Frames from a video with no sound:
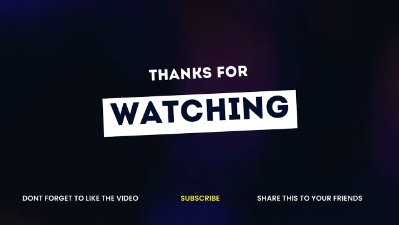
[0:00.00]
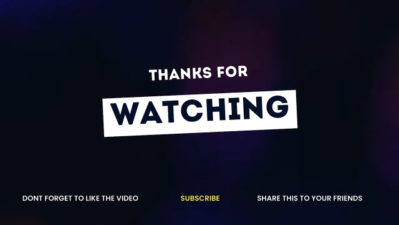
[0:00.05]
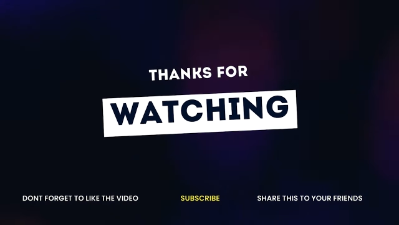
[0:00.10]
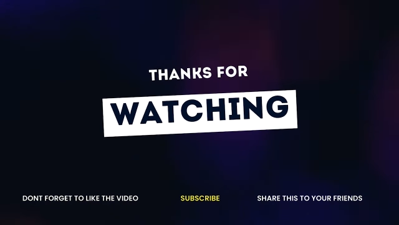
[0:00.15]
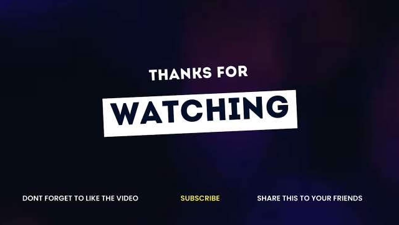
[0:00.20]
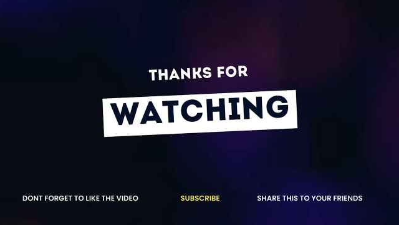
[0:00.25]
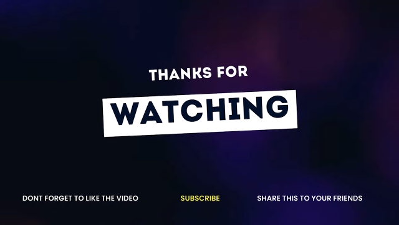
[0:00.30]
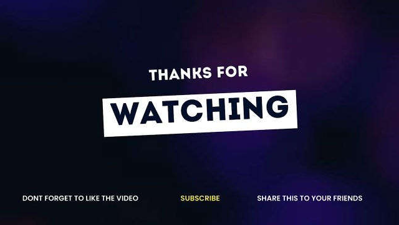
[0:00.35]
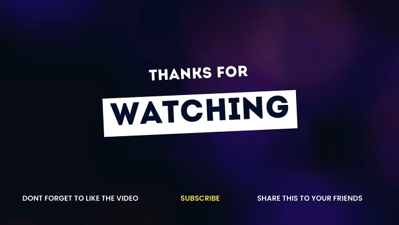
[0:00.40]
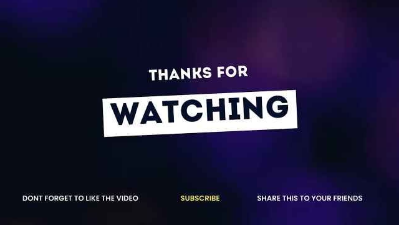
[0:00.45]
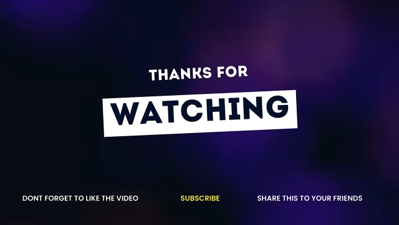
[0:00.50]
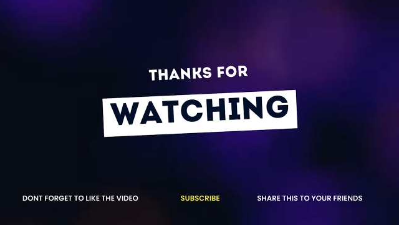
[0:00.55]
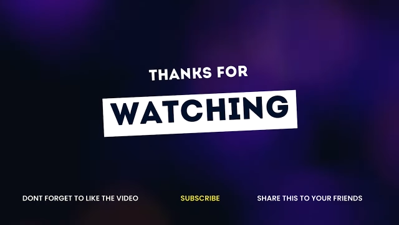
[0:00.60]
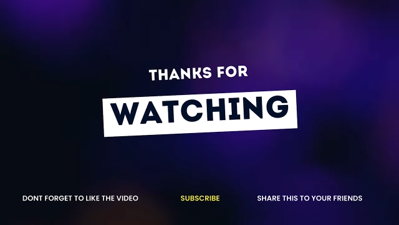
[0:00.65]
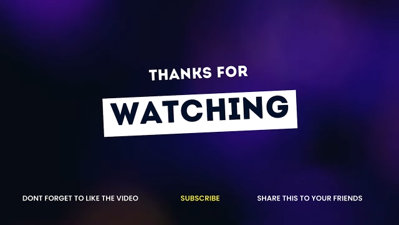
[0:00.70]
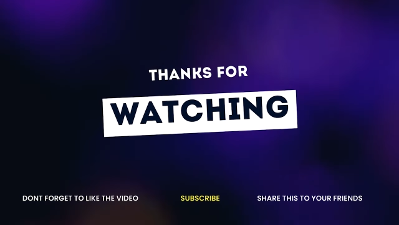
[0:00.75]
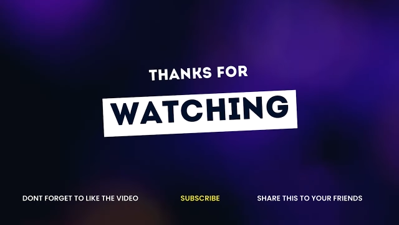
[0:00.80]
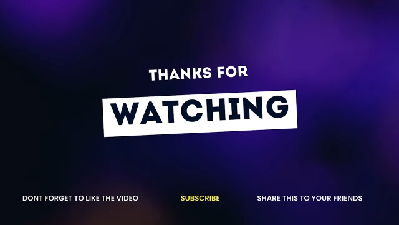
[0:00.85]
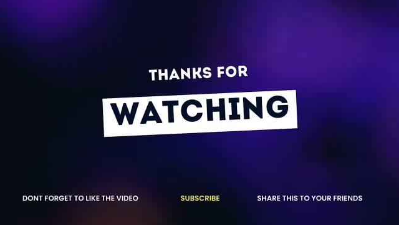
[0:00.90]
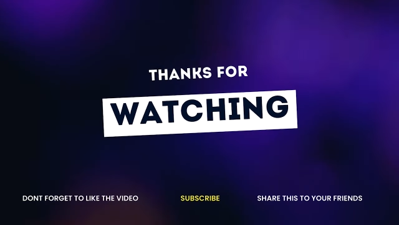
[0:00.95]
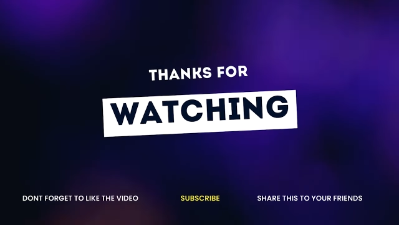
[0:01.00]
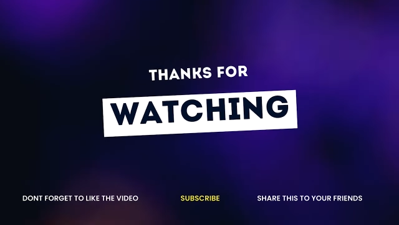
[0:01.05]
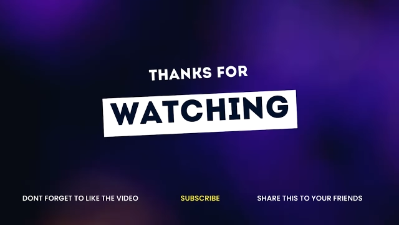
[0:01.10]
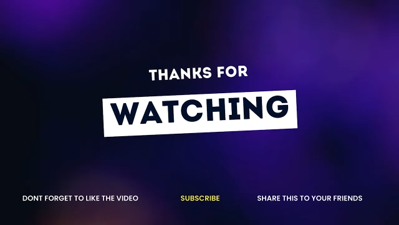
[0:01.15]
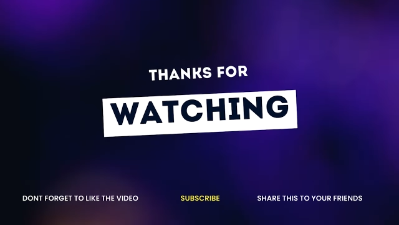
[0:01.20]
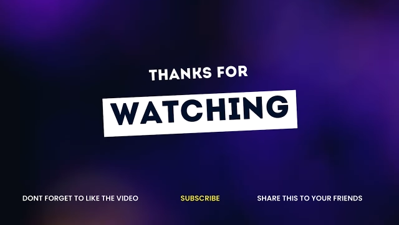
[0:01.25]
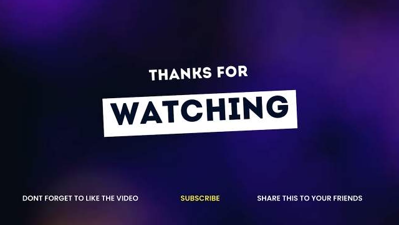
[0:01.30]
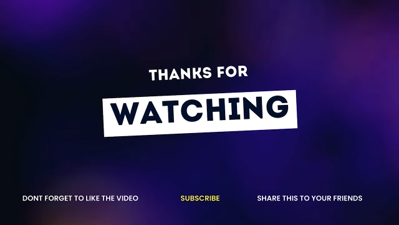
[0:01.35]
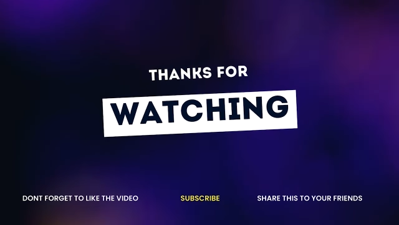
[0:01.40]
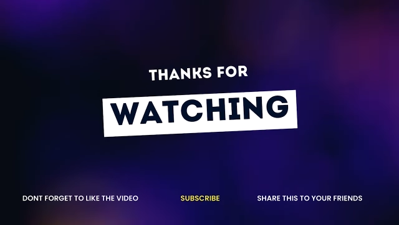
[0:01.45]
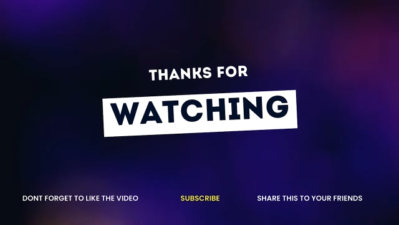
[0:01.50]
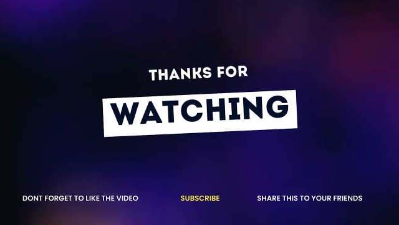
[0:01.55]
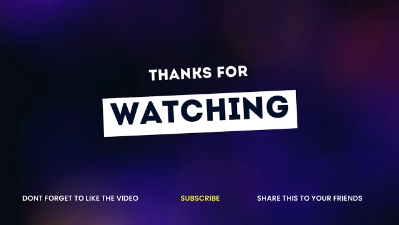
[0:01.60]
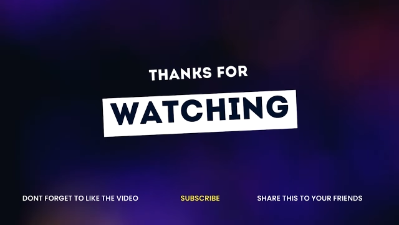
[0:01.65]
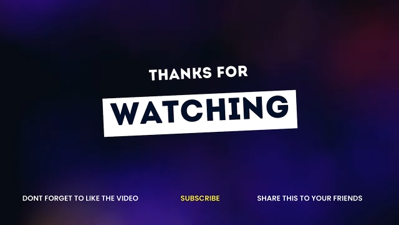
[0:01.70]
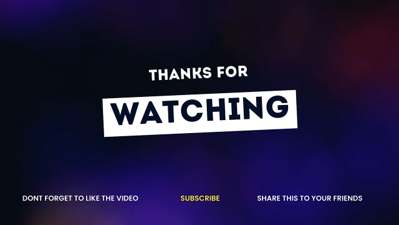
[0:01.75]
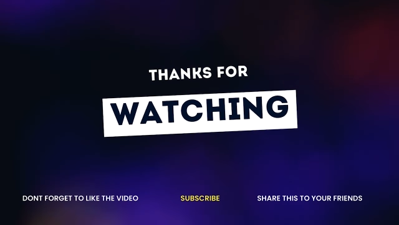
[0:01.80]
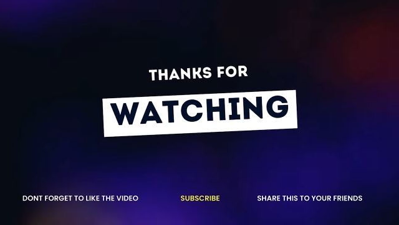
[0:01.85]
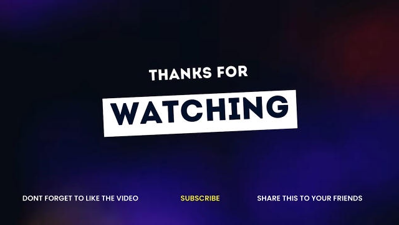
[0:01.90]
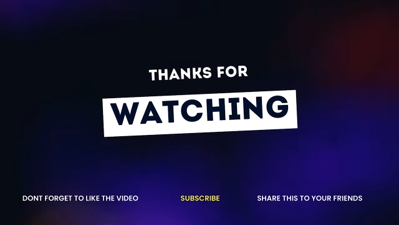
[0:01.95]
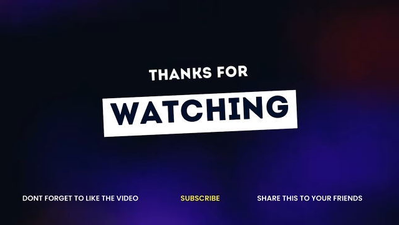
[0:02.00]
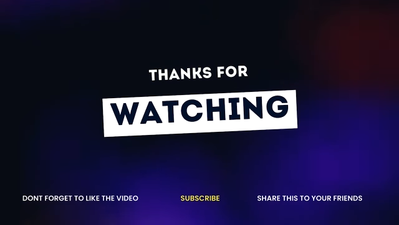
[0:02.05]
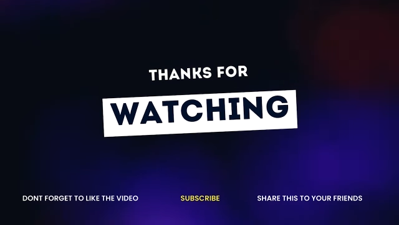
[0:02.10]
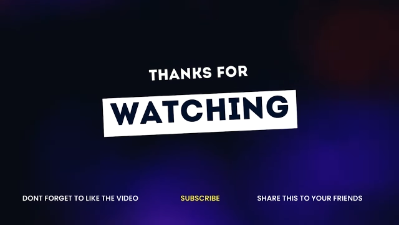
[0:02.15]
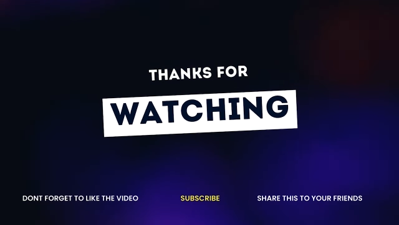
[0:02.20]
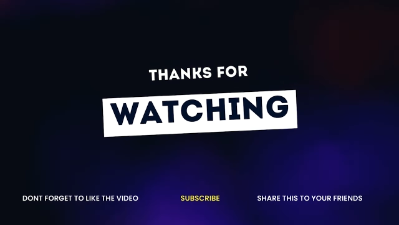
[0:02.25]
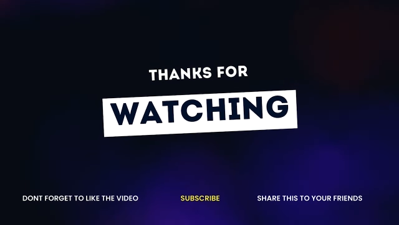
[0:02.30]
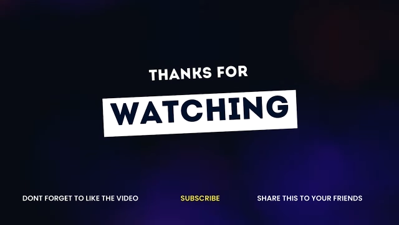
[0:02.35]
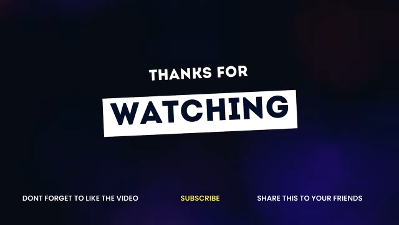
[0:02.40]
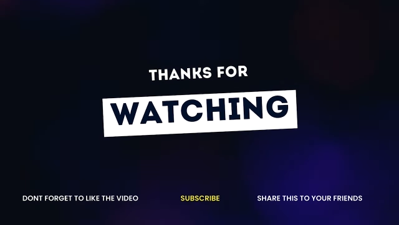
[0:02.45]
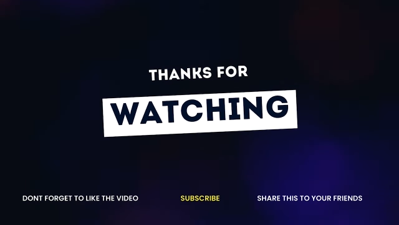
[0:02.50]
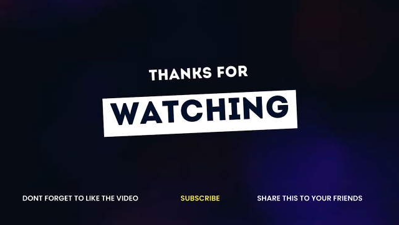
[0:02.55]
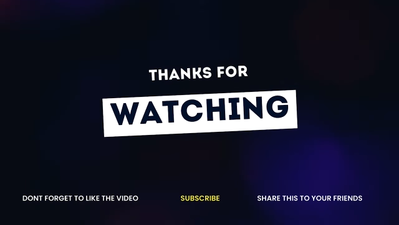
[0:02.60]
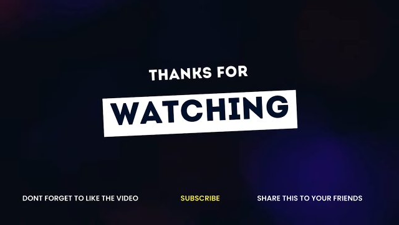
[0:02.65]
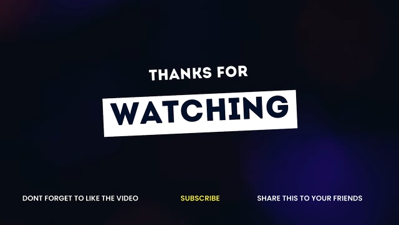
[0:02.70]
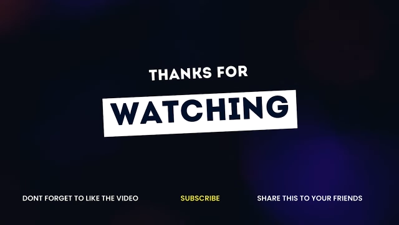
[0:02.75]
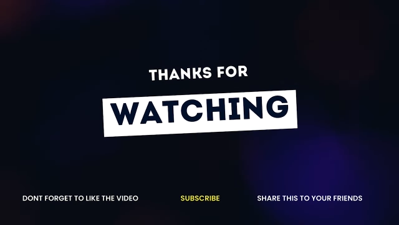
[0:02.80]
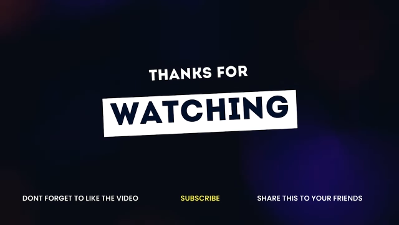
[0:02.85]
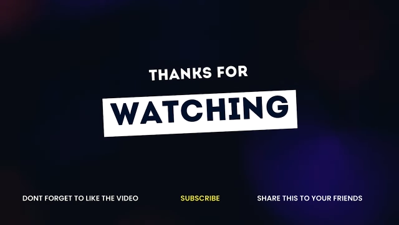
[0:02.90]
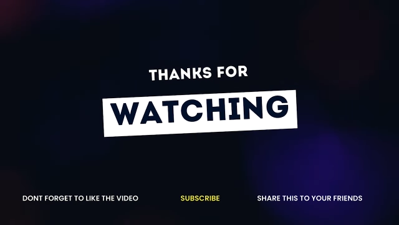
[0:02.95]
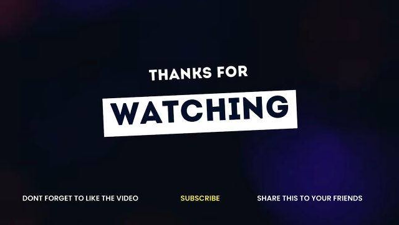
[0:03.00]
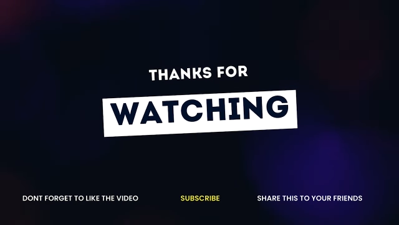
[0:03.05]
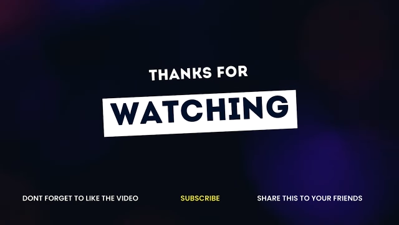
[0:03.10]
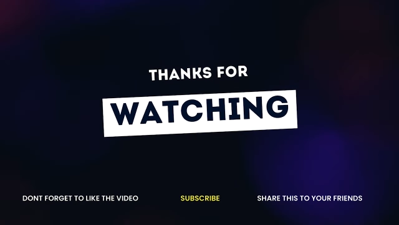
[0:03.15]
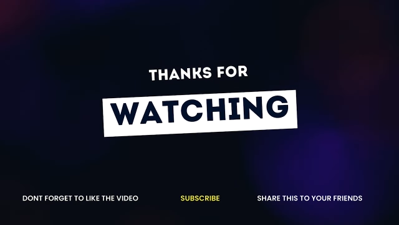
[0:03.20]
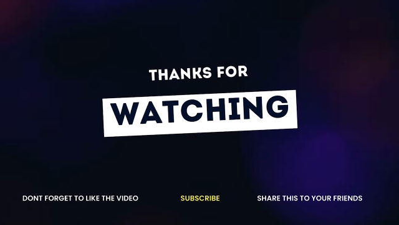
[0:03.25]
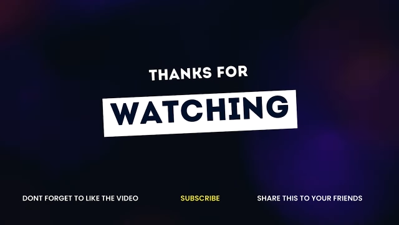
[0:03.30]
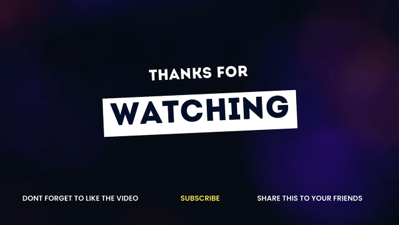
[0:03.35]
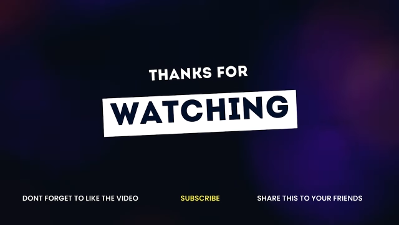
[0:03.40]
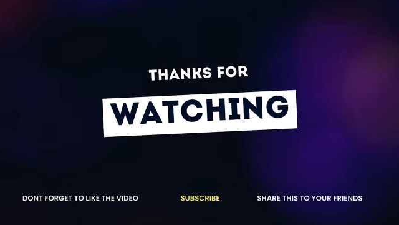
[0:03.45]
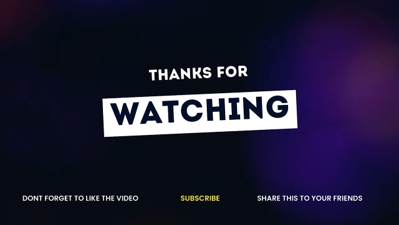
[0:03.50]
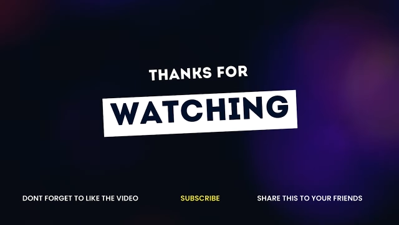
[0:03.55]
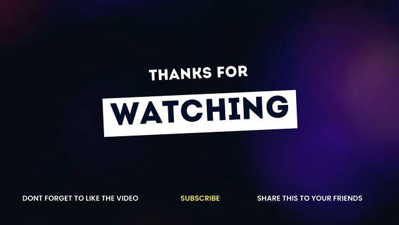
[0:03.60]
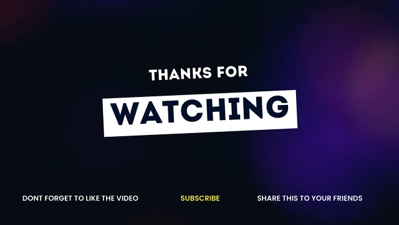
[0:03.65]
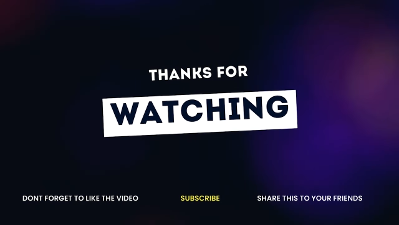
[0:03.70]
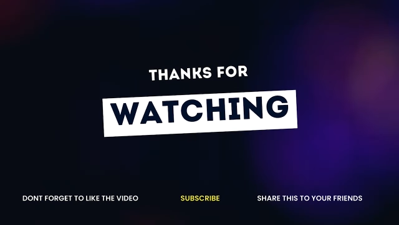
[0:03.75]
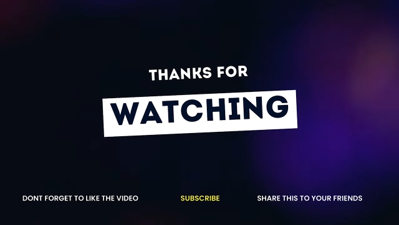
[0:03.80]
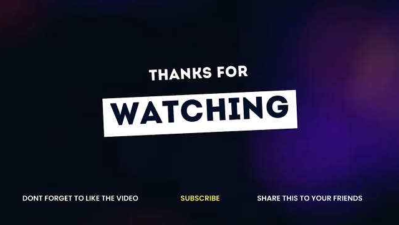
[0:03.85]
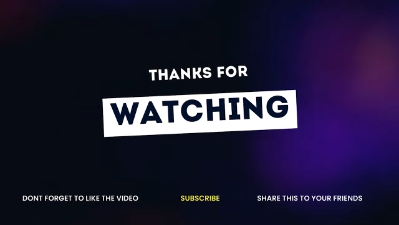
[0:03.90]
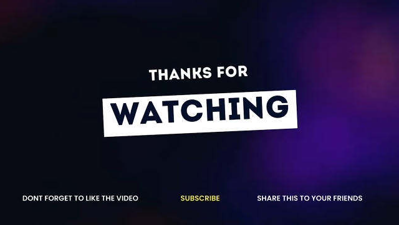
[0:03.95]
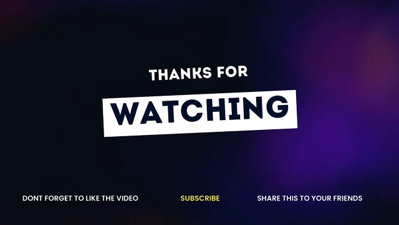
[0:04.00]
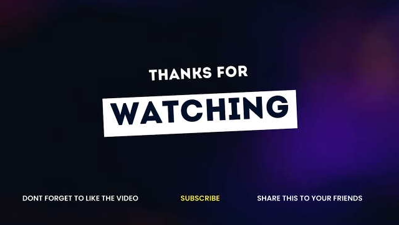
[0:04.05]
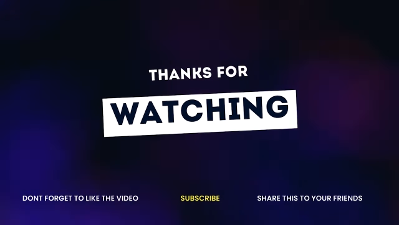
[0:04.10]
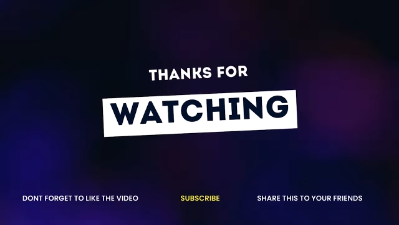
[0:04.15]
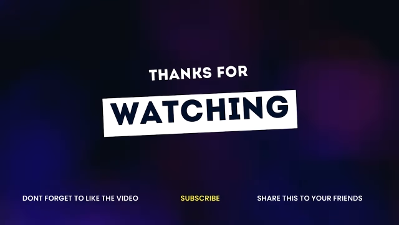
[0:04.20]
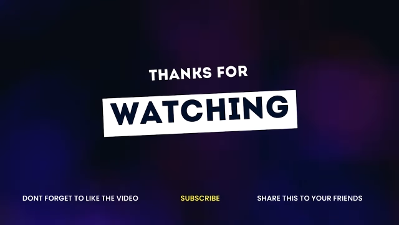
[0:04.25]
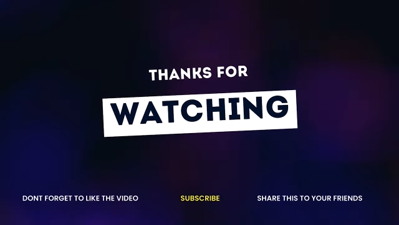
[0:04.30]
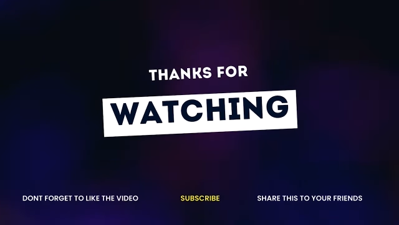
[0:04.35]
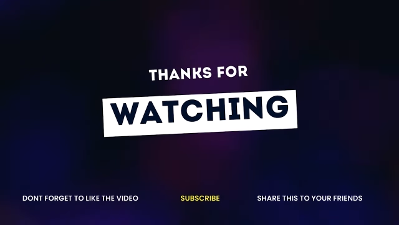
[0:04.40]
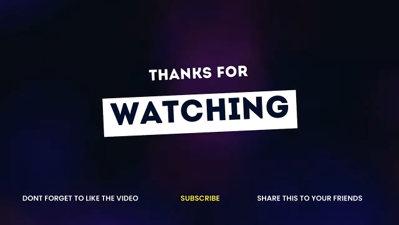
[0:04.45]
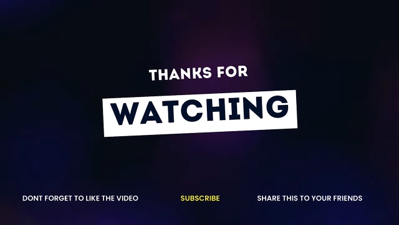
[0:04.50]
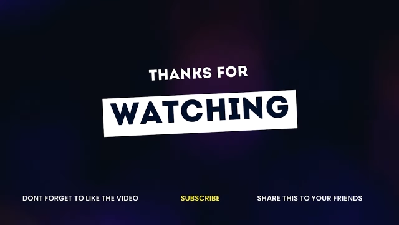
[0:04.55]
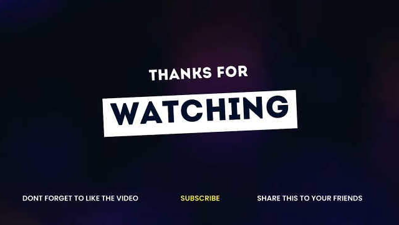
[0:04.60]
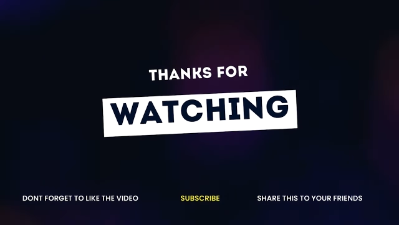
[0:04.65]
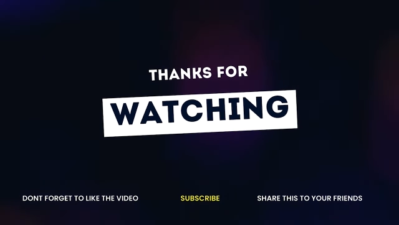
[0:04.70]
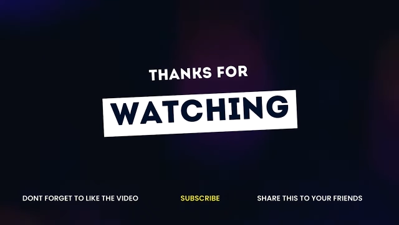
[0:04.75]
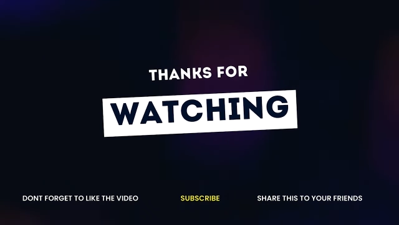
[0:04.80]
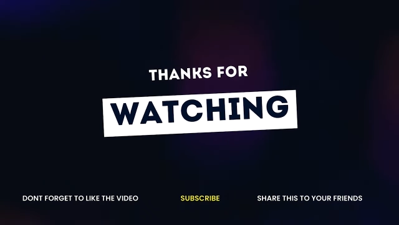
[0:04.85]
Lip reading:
[unreadable: no face in view]